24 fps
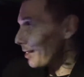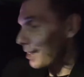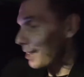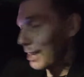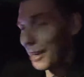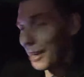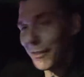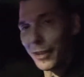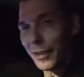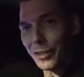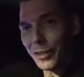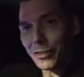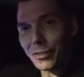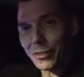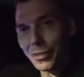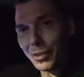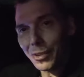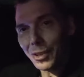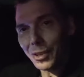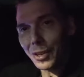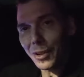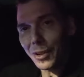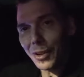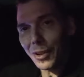give us
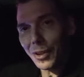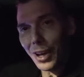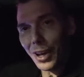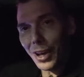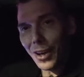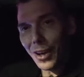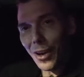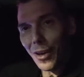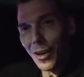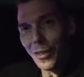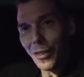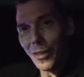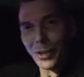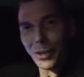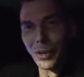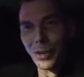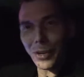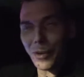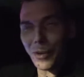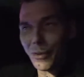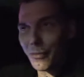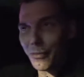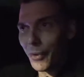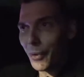all their
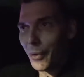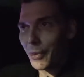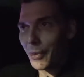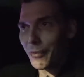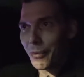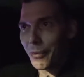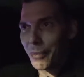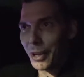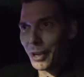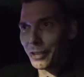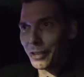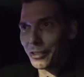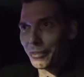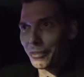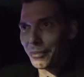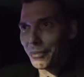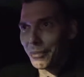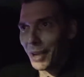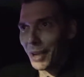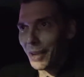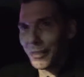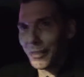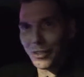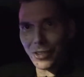UFO information
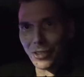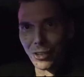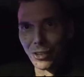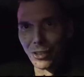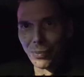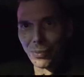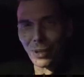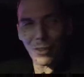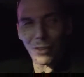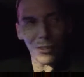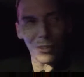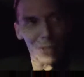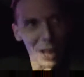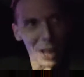every 6 months.